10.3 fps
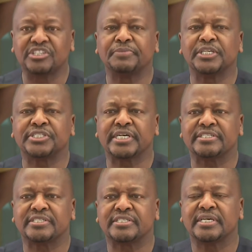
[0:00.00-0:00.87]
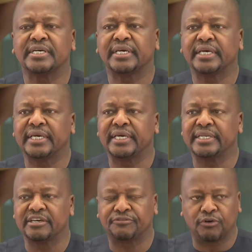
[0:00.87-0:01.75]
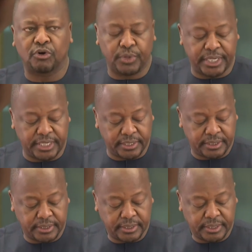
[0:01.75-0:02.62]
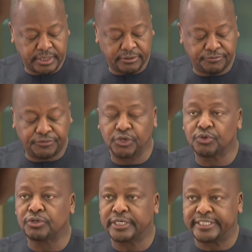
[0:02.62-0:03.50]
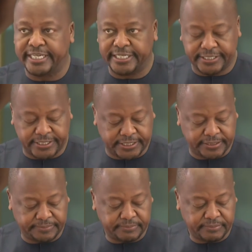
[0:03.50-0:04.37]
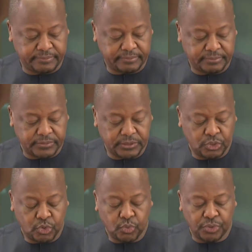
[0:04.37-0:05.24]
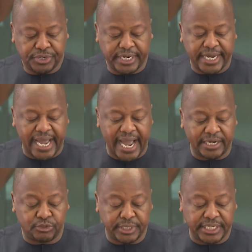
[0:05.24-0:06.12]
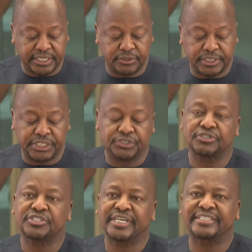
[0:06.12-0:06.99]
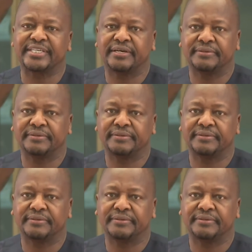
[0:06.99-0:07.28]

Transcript: measures in the following few days. With regard to the education sector,